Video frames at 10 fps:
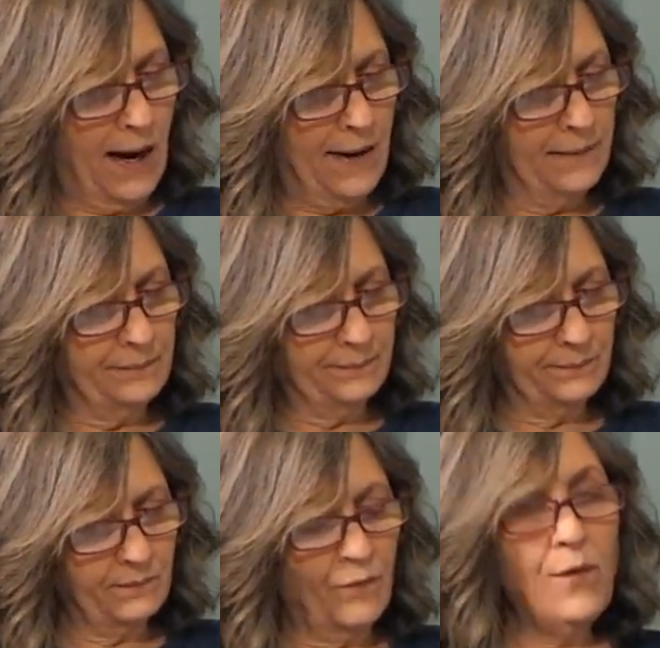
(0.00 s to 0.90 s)
Um,
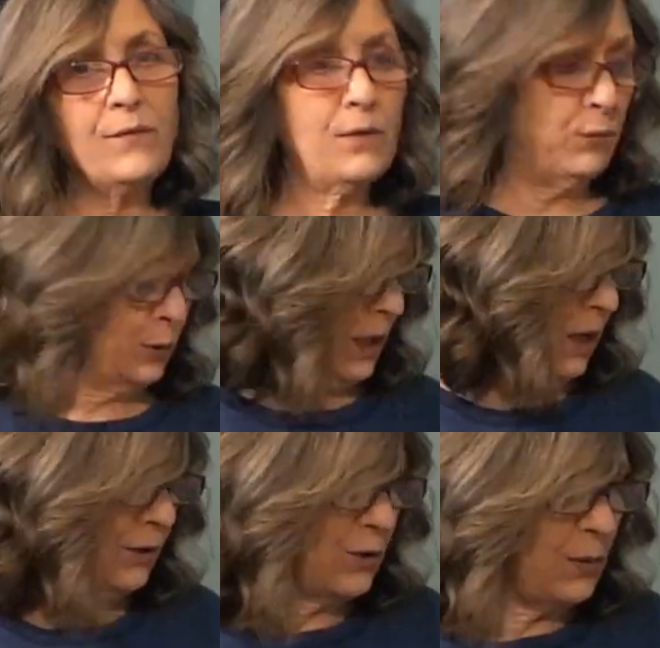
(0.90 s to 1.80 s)

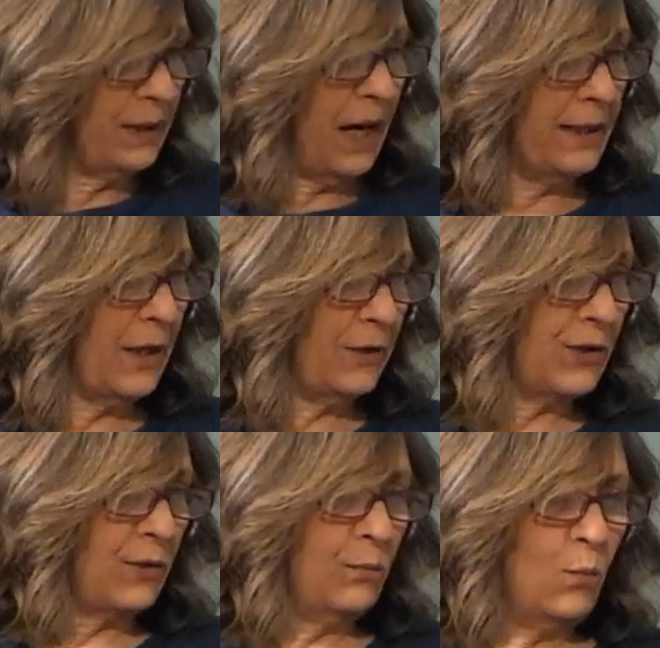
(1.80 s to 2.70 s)
$54 when I
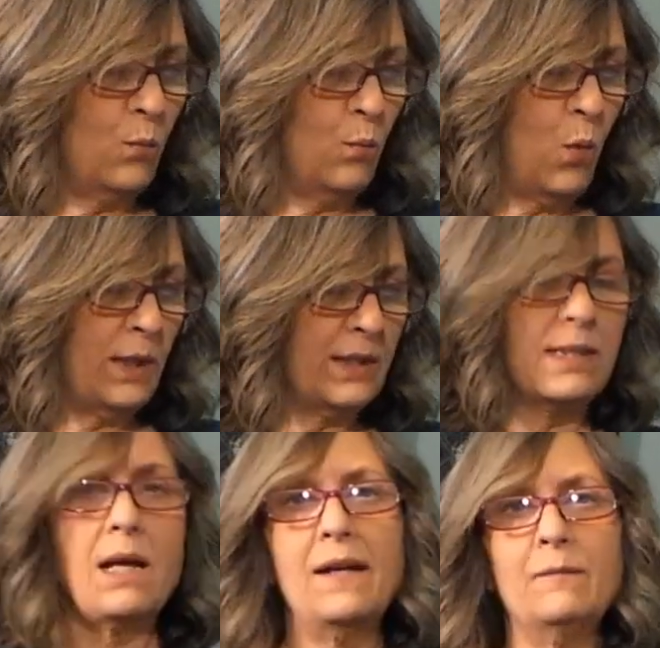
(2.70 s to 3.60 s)
noticed on one
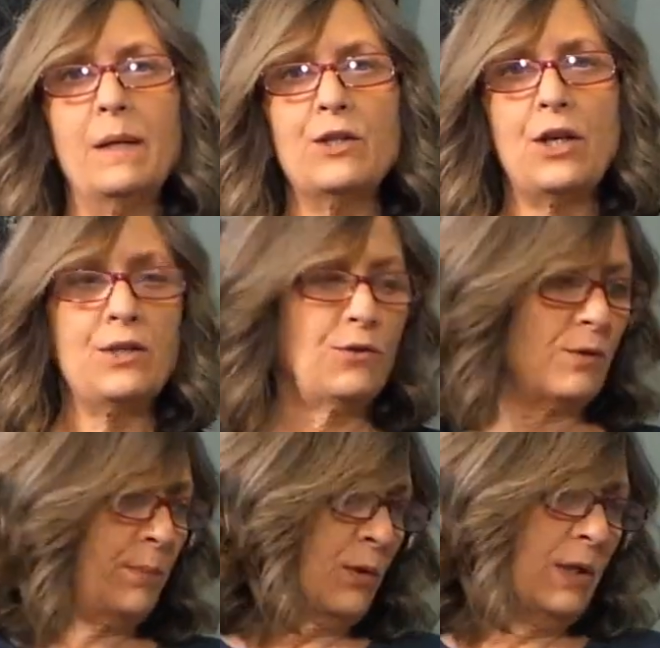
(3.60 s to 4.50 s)
side of my chest there's
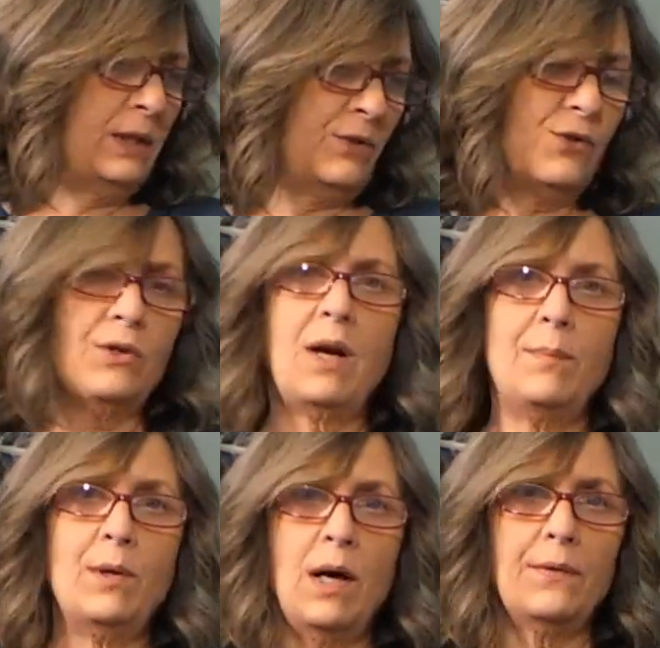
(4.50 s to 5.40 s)
a pole and there's a
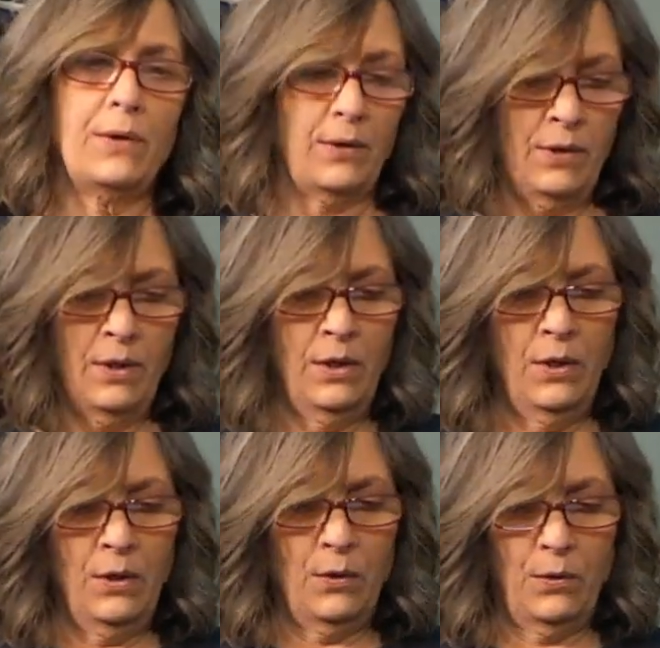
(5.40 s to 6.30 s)
couple other
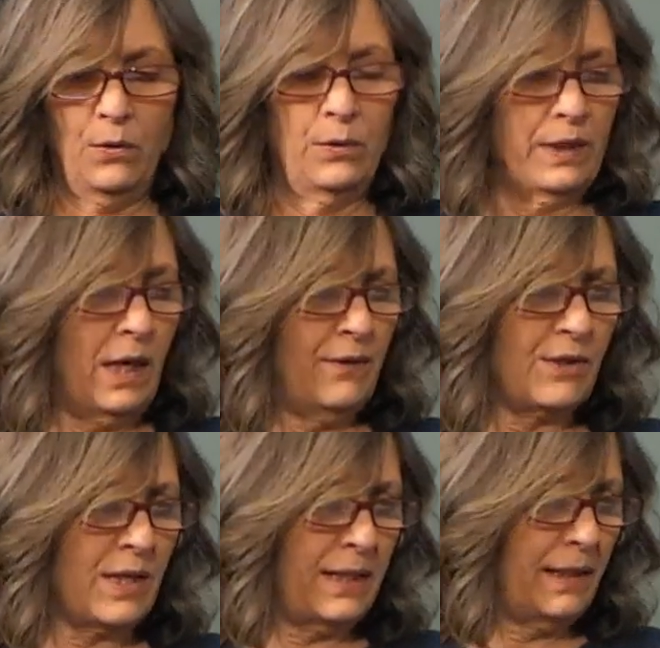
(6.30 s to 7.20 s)
on the other
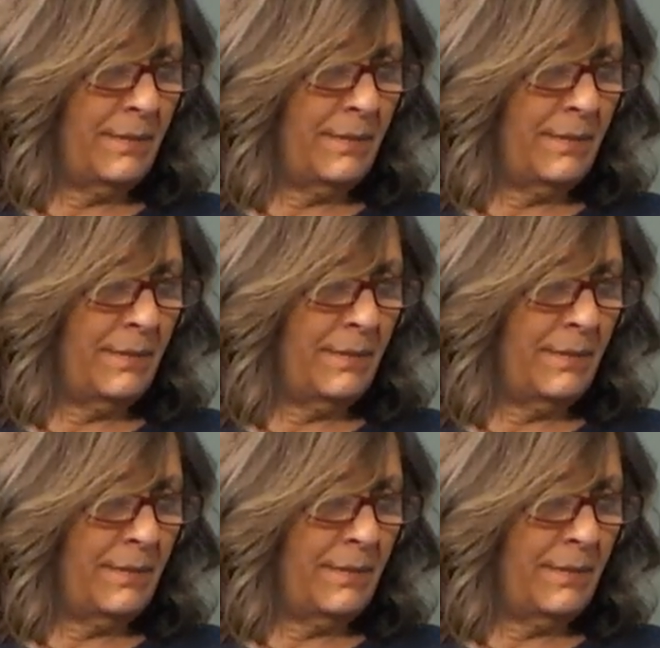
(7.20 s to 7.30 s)
side.